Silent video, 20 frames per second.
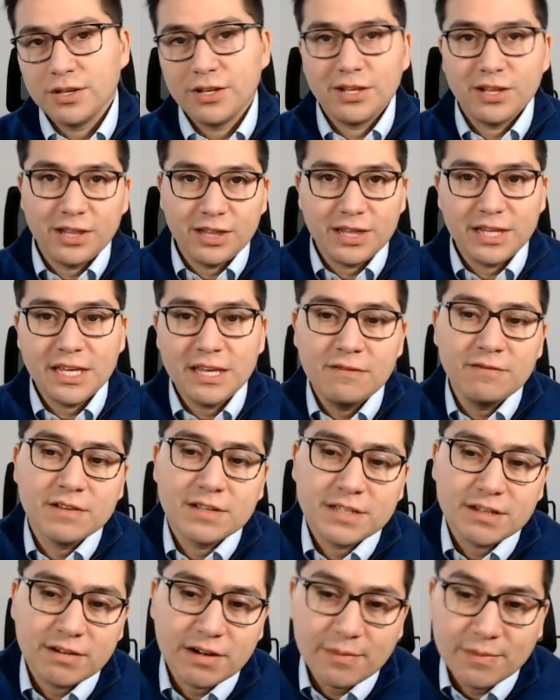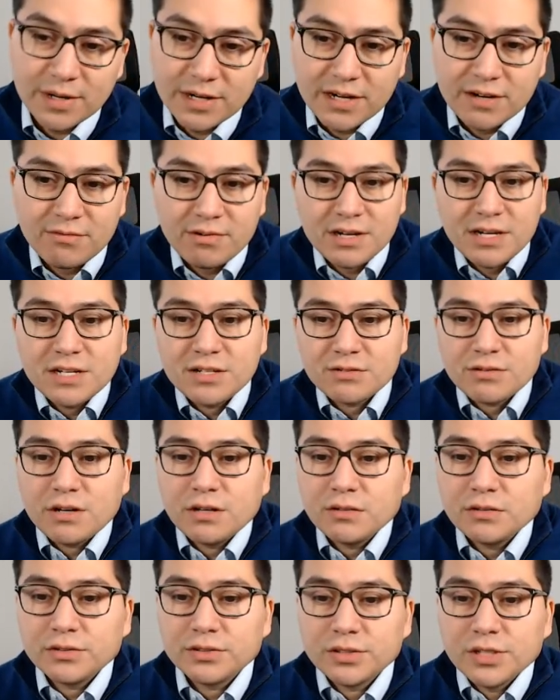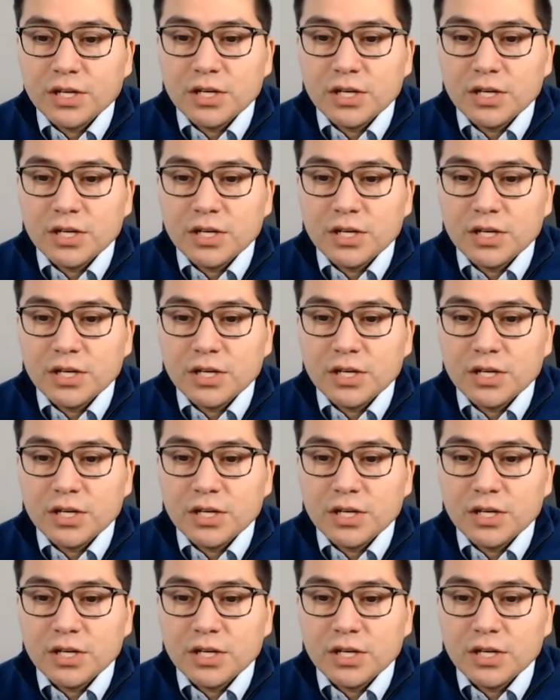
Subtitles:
leave this area, but it really struggles.